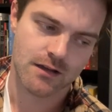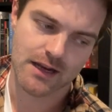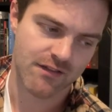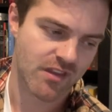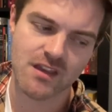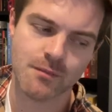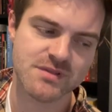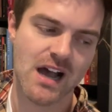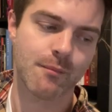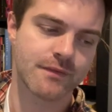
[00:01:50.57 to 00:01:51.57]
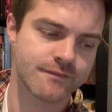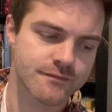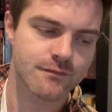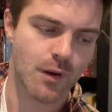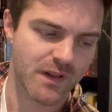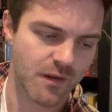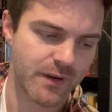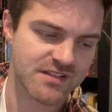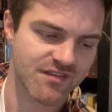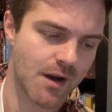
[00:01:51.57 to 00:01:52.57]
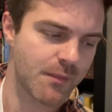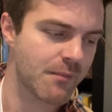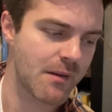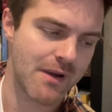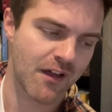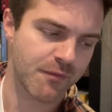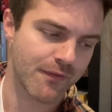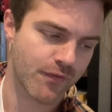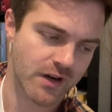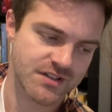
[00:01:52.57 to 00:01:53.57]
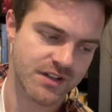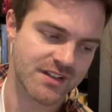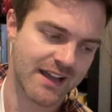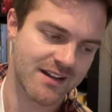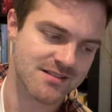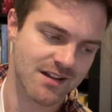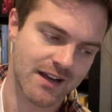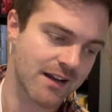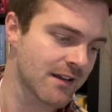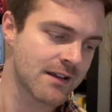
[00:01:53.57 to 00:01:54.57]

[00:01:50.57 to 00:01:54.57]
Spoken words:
I give a thumbs up, popping the piece of gum in my mouth before I turn to head inside.